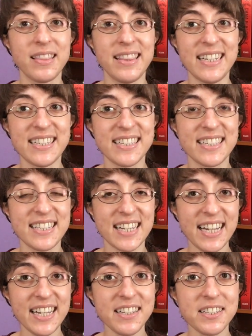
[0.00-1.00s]
The
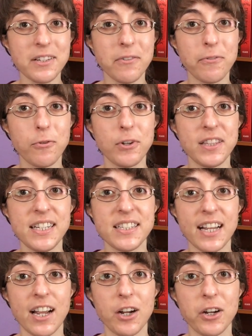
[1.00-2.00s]
stakes for these
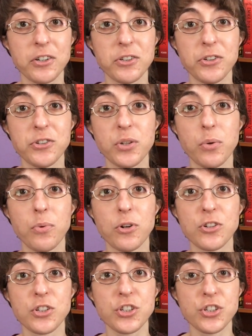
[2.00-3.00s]
characters were
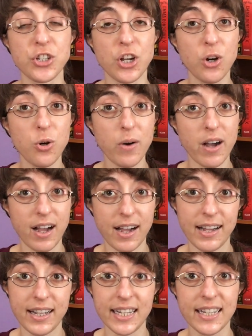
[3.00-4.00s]
so
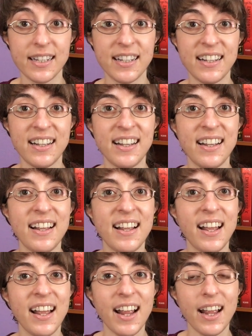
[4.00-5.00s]
high.
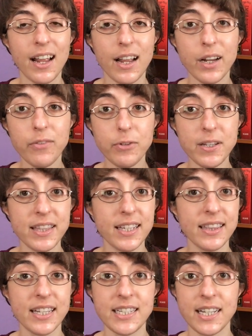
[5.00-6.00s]

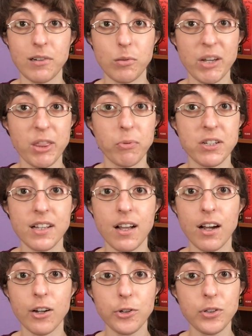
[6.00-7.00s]
Everything they dealt with was
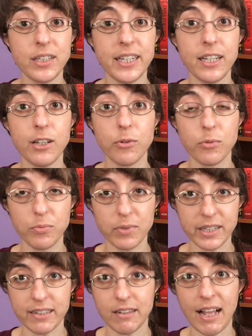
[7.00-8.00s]
utterly
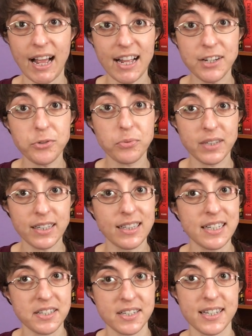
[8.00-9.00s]
real and
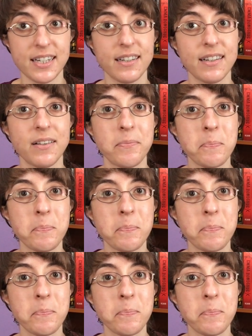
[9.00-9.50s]
realistic.